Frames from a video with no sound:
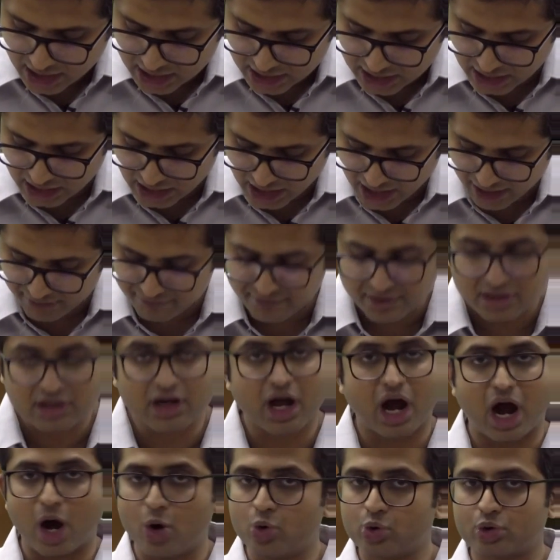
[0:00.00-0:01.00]

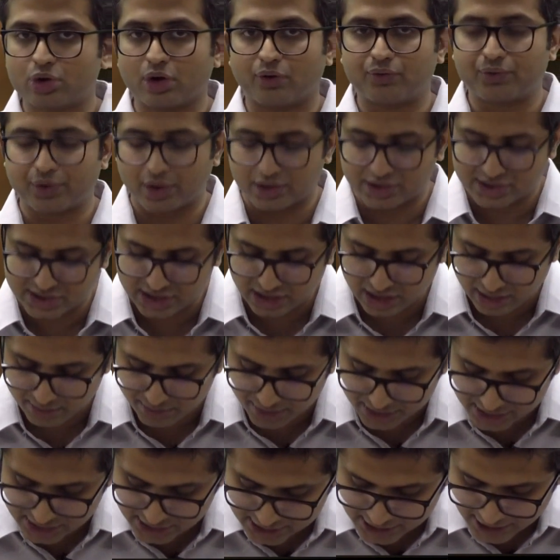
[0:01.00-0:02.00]
11 out of your
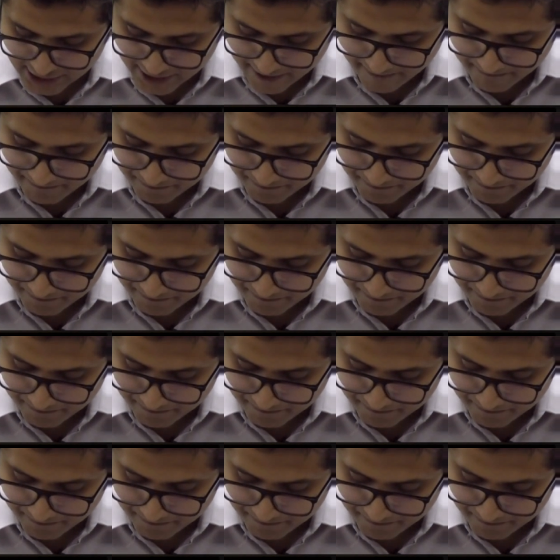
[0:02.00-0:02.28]
syllabus.